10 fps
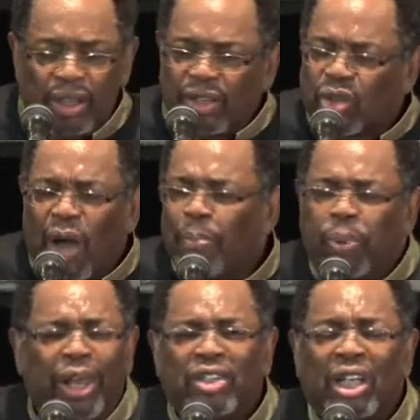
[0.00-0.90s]
And so I
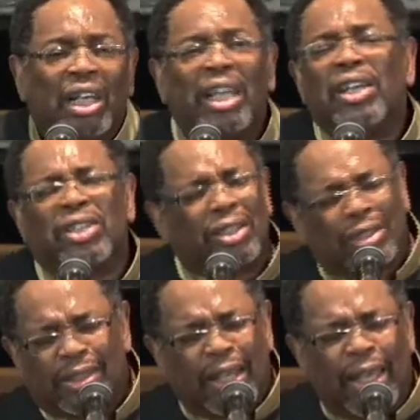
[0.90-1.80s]
pledge
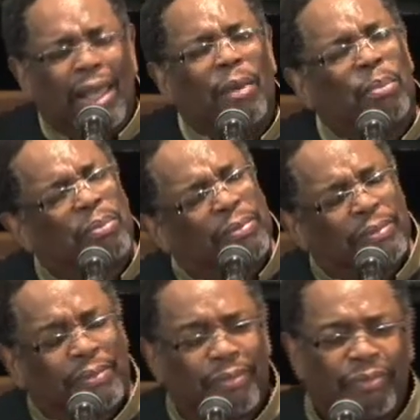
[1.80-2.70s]
allegiance to
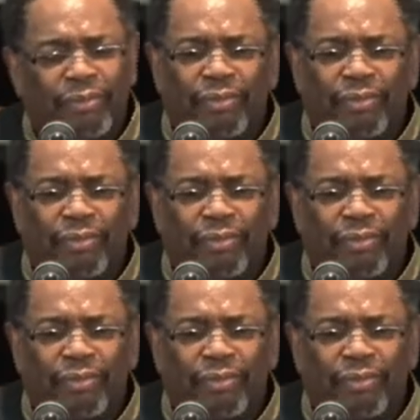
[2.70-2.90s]
him.